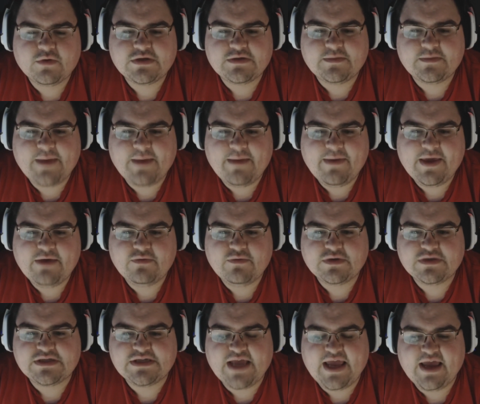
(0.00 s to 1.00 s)
maybe he
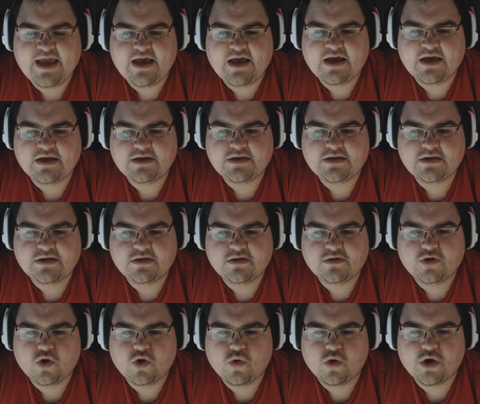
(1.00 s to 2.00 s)
was a uh,
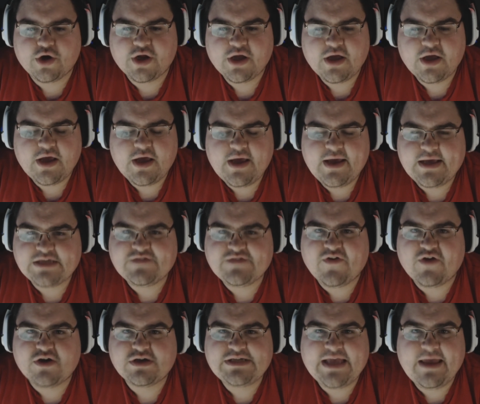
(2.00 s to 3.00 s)
lord. As
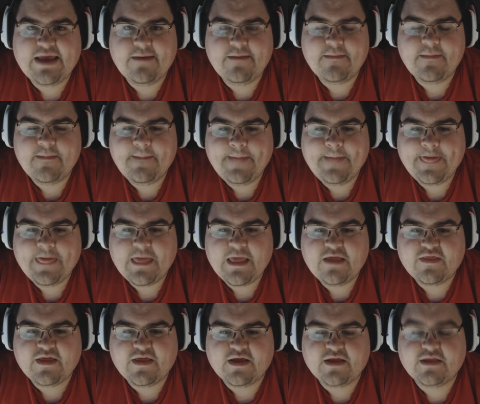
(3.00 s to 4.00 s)
far as him,
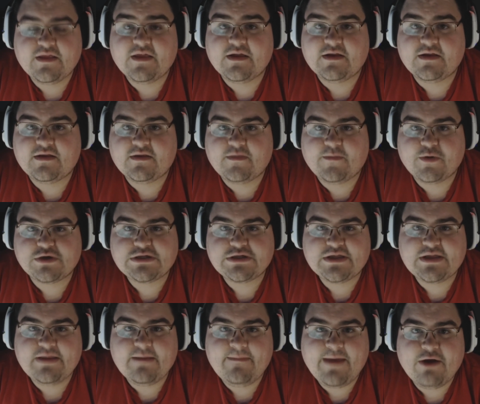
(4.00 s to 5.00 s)
the the person
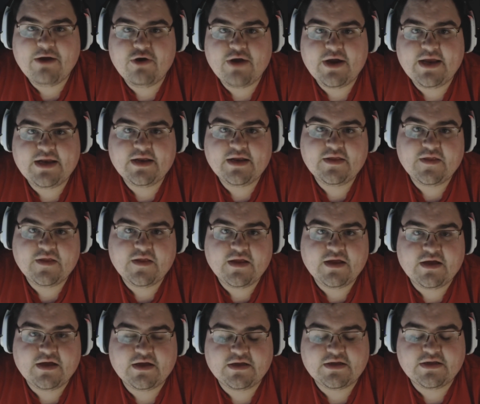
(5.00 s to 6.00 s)
that married
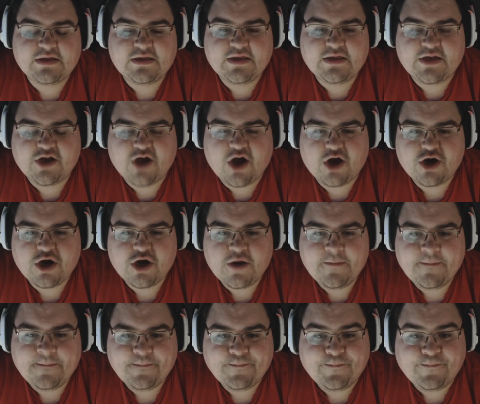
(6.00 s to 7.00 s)
uh, the daughter,
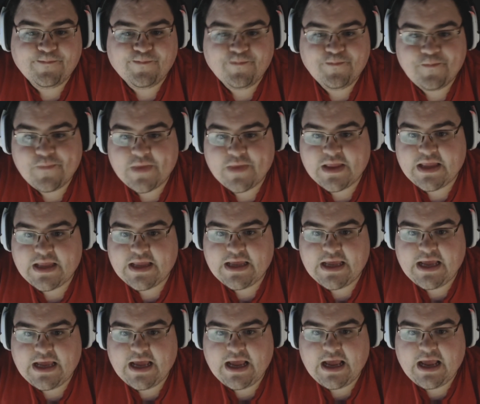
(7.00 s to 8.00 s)

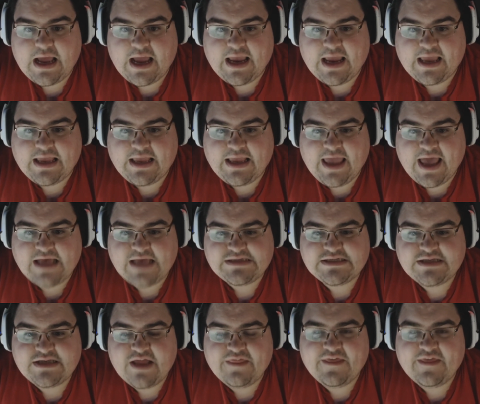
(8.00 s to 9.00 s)
I guess
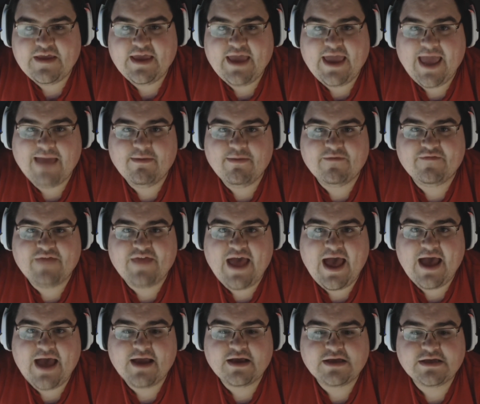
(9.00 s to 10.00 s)
nothing came of
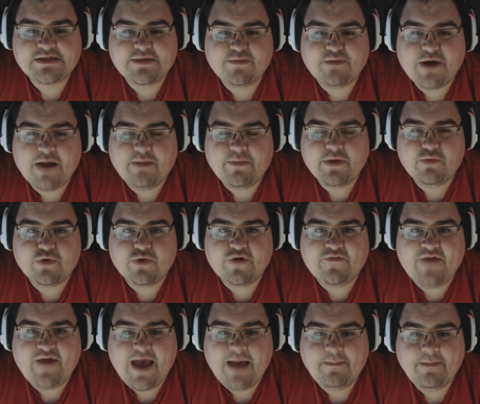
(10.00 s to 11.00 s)
that because it probably would have
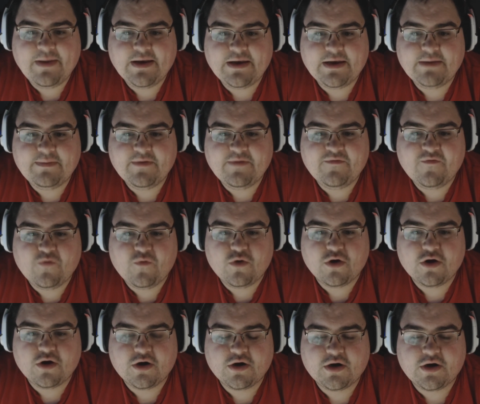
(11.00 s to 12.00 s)
happened
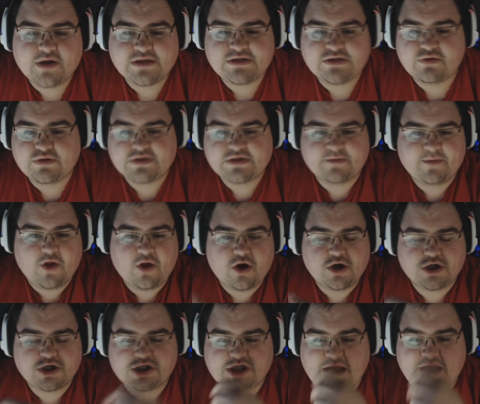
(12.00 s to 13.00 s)
before because there was a
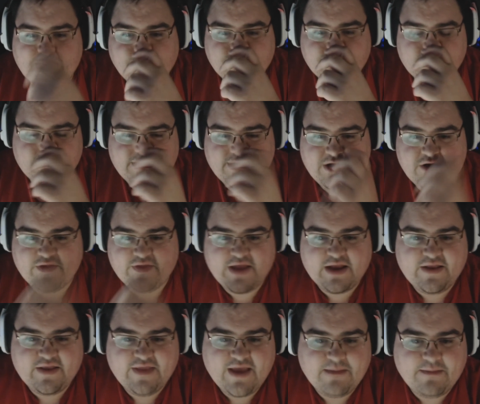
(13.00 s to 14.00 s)
large time jump there at the end
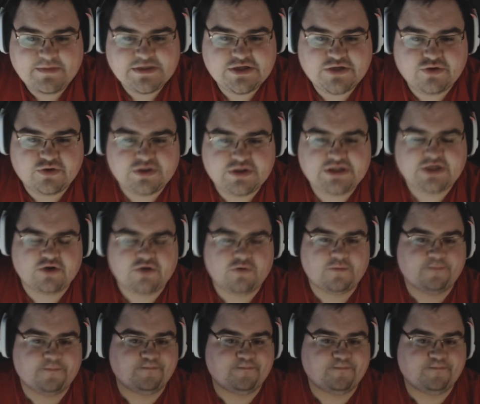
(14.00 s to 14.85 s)
of the episode. So